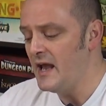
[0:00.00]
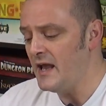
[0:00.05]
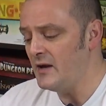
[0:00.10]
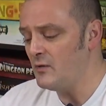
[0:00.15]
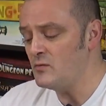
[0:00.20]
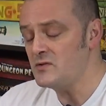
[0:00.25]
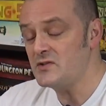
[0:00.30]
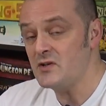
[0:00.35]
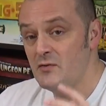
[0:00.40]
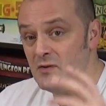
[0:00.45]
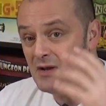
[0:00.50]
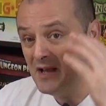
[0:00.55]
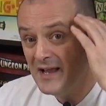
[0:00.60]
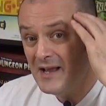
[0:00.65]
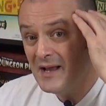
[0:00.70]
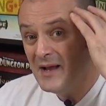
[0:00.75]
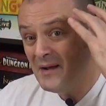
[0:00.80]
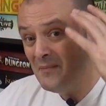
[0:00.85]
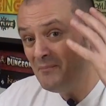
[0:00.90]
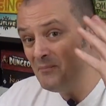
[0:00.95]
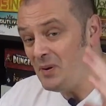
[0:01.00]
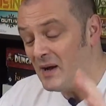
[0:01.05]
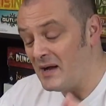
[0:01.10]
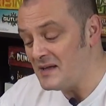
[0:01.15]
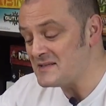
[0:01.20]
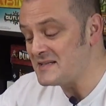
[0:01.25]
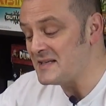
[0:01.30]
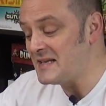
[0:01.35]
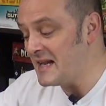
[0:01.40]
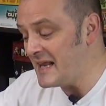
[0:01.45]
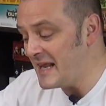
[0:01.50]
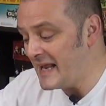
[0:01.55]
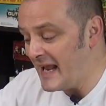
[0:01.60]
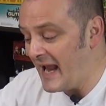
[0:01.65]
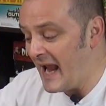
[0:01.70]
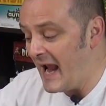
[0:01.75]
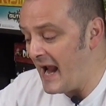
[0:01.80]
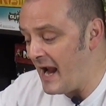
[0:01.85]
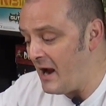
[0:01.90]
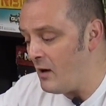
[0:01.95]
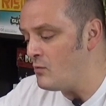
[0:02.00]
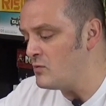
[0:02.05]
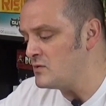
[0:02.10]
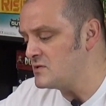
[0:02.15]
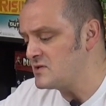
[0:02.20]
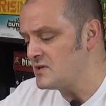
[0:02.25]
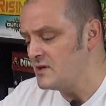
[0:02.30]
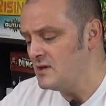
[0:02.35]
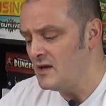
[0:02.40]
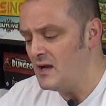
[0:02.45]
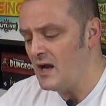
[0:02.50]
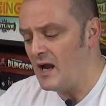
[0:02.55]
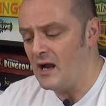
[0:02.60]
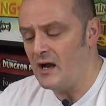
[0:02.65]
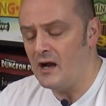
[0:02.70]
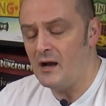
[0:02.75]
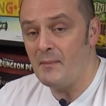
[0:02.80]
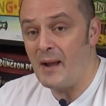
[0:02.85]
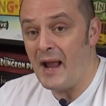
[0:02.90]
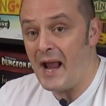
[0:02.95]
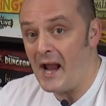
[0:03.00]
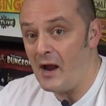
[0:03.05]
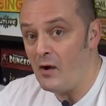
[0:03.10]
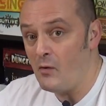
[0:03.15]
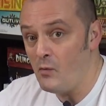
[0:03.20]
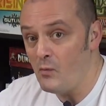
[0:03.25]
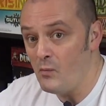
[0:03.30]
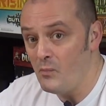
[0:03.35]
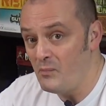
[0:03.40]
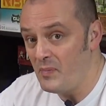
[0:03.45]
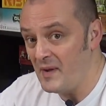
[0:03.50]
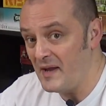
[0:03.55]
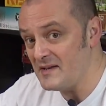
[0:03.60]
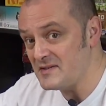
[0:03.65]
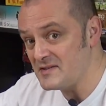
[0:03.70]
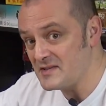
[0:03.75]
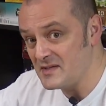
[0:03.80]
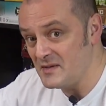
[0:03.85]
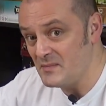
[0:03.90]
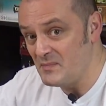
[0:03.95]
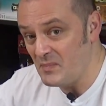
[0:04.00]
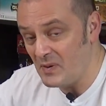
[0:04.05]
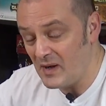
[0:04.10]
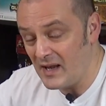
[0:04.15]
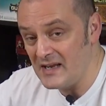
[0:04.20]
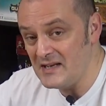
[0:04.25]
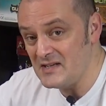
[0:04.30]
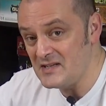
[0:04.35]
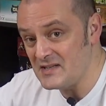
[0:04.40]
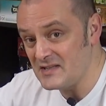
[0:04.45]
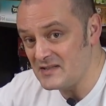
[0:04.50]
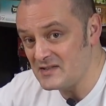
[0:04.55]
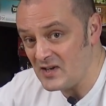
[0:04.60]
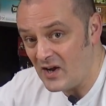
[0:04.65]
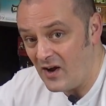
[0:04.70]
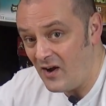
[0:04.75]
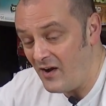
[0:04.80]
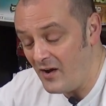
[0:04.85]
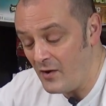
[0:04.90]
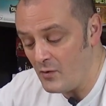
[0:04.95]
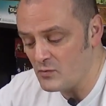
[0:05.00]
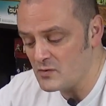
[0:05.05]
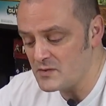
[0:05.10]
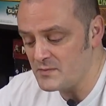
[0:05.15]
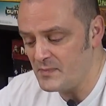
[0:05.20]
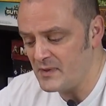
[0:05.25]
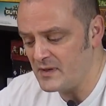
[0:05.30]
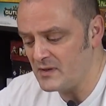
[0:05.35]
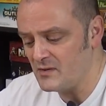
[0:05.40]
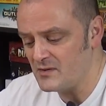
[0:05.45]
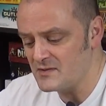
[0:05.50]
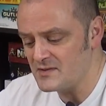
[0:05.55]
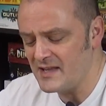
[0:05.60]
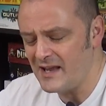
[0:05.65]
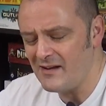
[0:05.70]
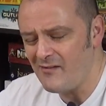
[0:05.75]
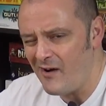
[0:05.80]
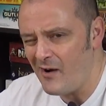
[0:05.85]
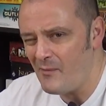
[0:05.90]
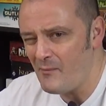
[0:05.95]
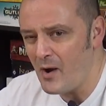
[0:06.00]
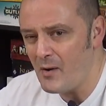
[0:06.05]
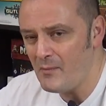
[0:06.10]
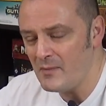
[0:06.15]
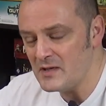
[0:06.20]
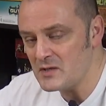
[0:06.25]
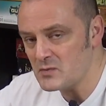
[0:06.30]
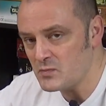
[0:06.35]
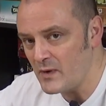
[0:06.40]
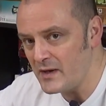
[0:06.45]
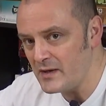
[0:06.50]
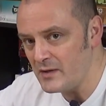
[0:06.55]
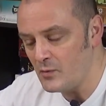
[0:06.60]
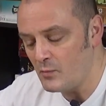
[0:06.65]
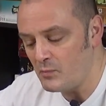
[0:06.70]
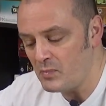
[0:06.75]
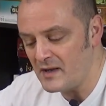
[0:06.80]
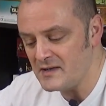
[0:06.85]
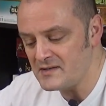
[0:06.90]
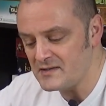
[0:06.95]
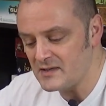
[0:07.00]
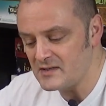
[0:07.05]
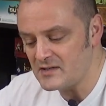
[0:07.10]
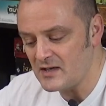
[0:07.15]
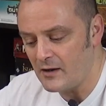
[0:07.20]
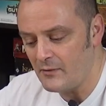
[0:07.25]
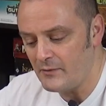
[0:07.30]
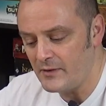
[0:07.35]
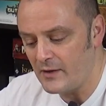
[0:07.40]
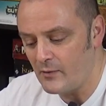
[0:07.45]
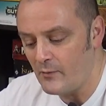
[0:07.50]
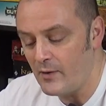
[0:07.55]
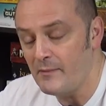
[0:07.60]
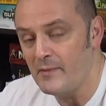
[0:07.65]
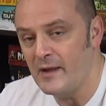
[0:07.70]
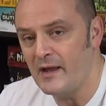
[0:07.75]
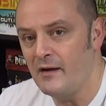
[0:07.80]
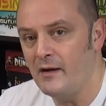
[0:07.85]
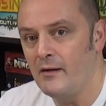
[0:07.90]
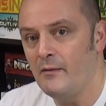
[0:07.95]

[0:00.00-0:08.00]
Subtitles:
and also puzzling out how best to place tiles, because there are moments when you're placing a tile and you go, wait a minute,